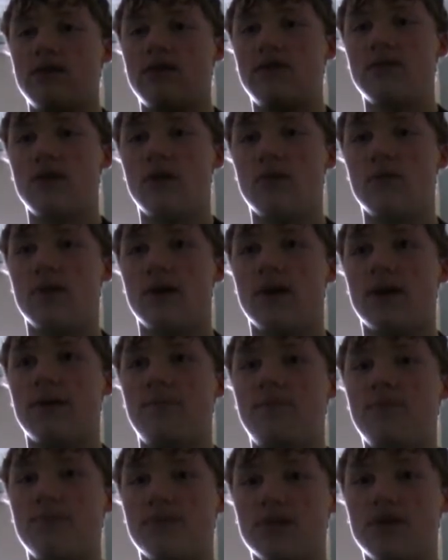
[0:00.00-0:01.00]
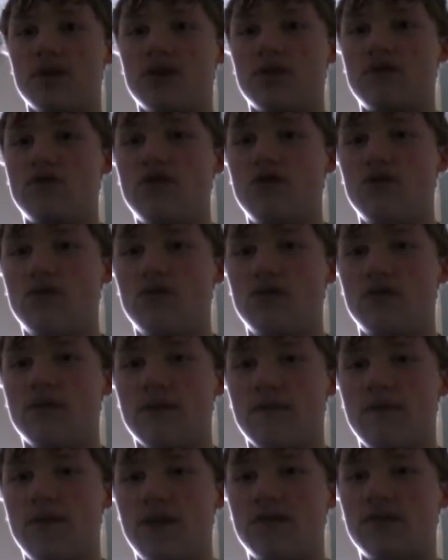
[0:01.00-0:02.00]
So it
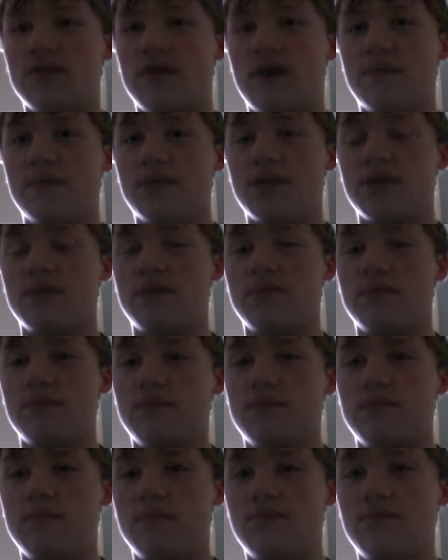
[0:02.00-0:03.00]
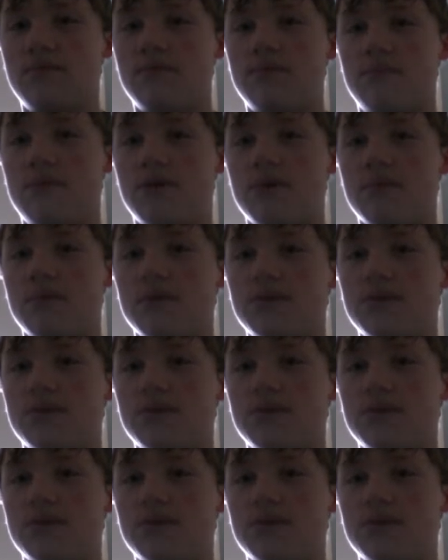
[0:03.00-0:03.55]
face off in the Mario